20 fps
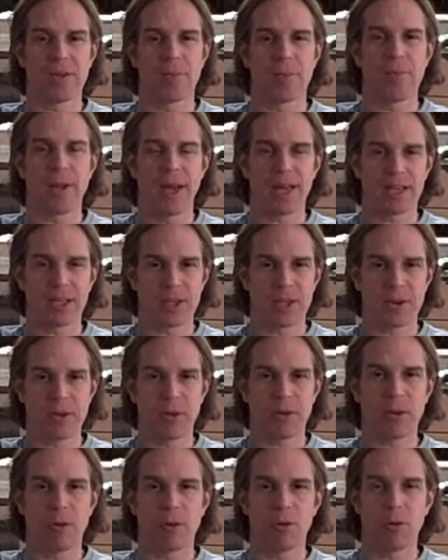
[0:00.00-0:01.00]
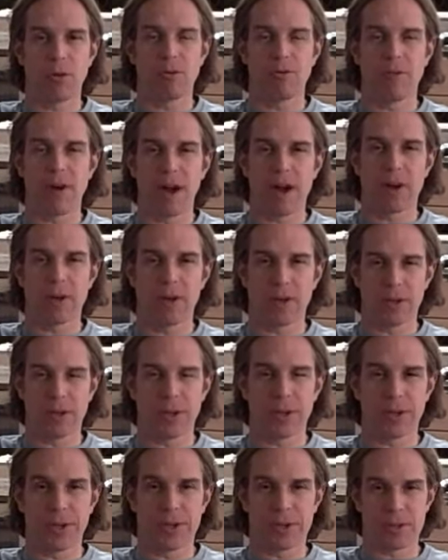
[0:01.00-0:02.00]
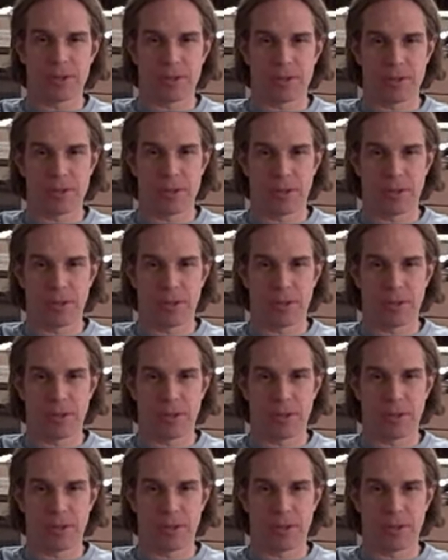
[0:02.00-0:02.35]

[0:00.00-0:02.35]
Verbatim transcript: bacterial or viral illness.